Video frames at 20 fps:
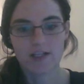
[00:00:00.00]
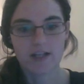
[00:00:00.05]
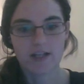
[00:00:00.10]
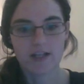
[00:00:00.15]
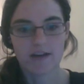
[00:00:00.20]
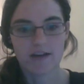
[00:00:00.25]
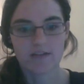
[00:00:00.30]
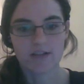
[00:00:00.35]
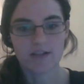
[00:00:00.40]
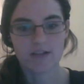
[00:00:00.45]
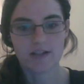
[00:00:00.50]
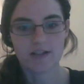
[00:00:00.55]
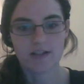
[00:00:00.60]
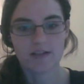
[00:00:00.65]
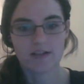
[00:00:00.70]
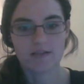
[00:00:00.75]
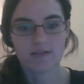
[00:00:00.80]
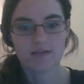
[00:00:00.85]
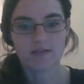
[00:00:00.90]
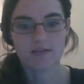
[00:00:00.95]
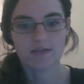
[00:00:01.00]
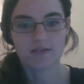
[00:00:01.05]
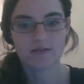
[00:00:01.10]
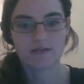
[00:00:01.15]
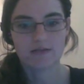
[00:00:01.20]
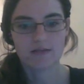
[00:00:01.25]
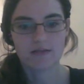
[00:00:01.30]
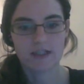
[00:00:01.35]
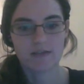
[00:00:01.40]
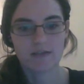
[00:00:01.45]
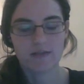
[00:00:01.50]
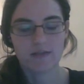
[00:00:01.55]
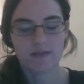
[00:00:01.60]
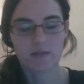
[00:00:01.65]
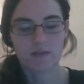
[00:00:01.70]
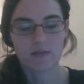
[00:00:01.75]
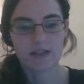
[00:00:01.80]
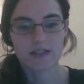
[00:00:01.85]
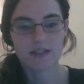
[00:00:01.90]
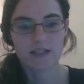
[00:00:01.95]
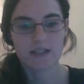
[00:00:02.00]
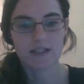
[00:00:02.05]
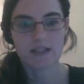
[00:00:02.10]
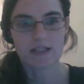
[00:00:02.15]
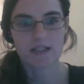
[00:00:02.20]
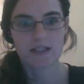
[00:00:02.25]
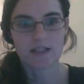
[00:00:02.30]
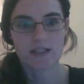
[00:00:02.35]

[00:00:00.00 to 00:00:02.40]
it after. If that makes any sense.